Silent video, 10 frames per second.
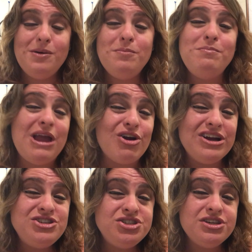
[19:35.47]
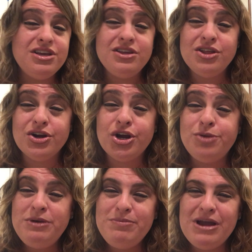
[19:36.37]
Marriage, there
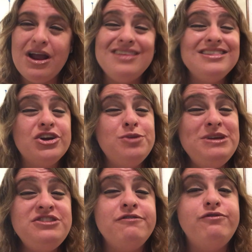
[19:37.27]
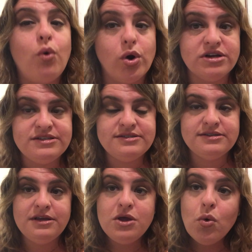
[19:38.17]
could be divorce
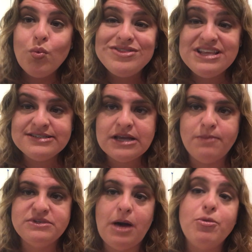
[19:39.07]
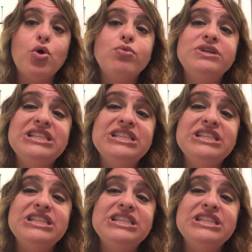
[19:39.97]
when this comes up, or